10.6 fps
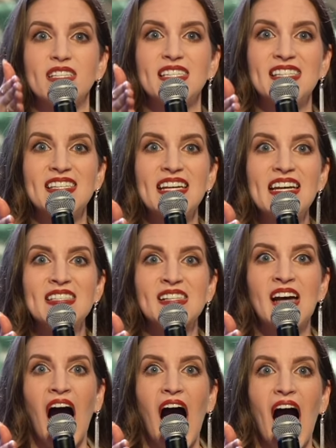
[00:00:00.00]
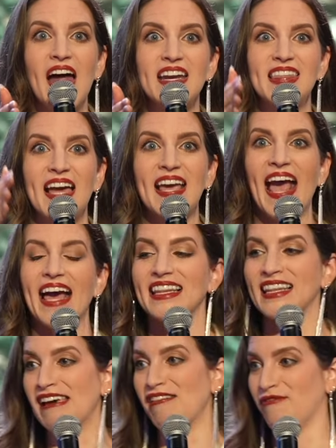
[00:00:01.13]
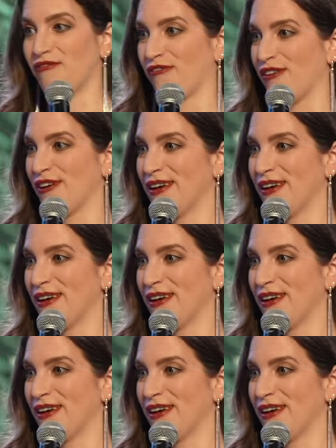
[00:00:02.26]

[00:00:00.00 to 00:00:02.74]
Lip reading: sees God, they can't live.